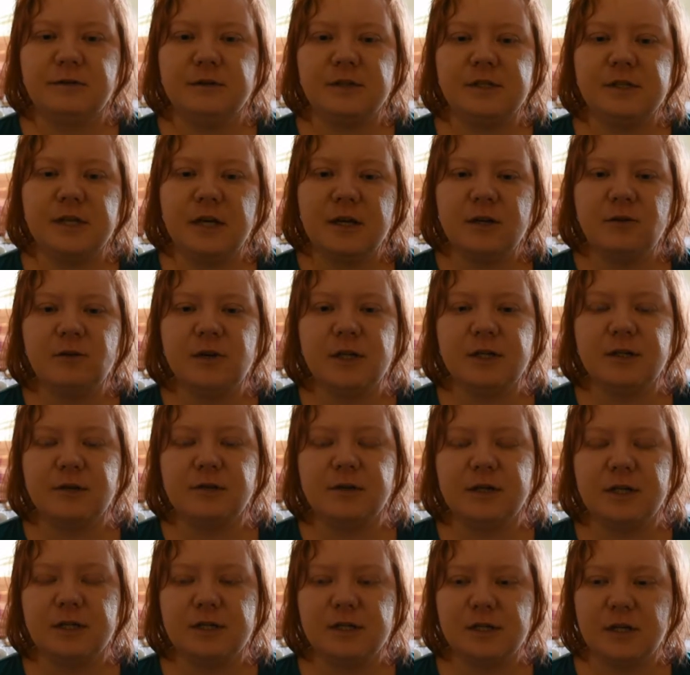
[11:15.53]

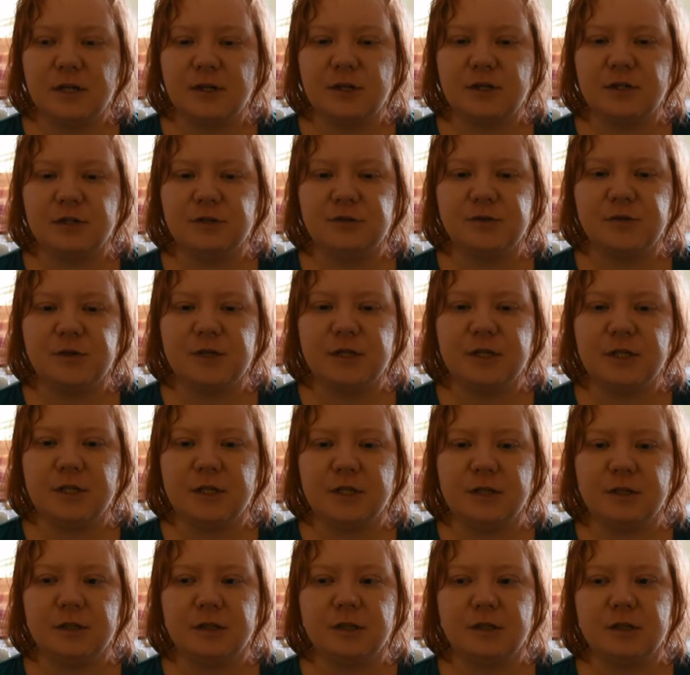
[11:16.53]
psychiatry is actually
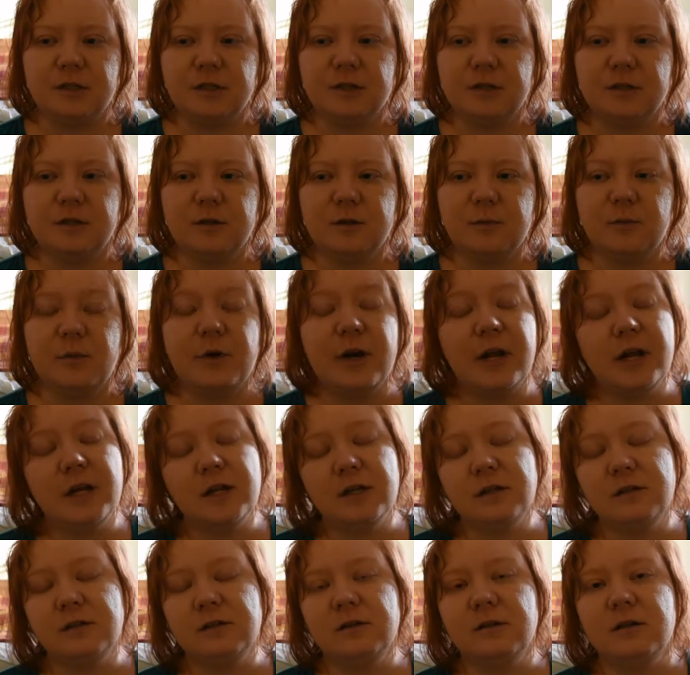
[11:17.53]
treating a
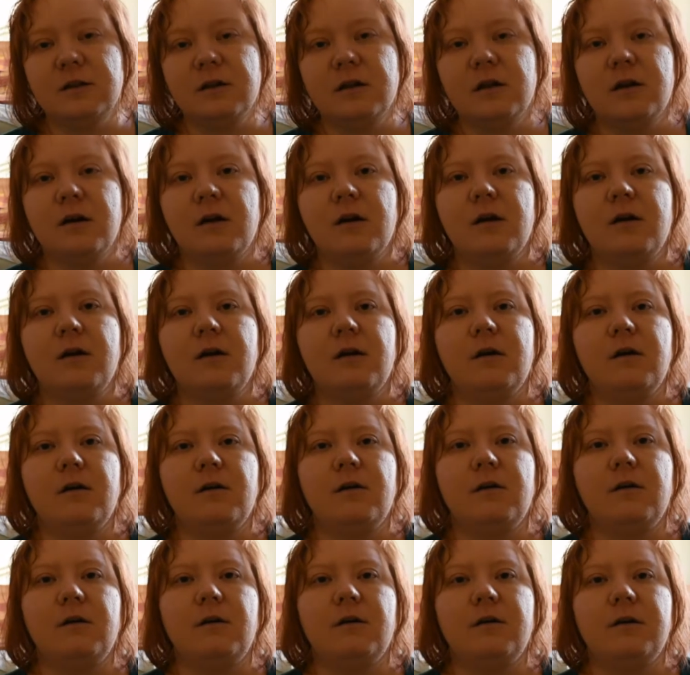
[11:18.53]
brain
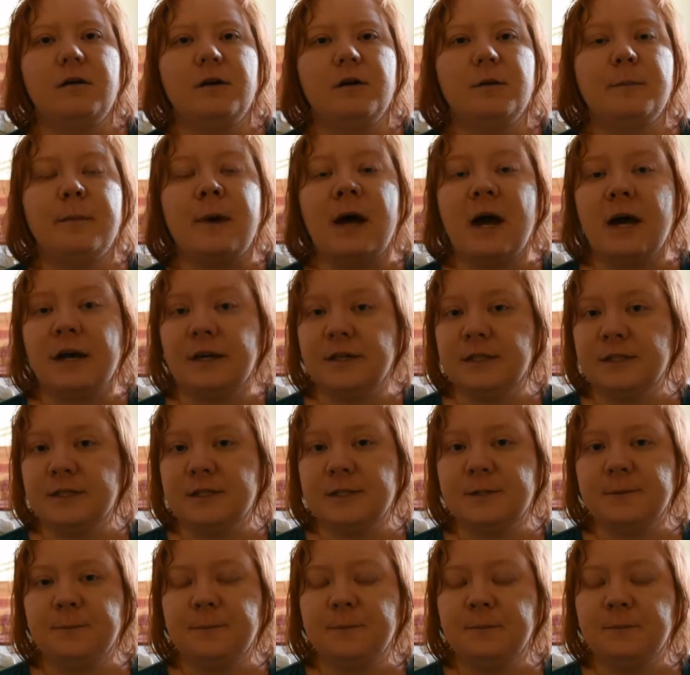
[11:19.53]
or a mind,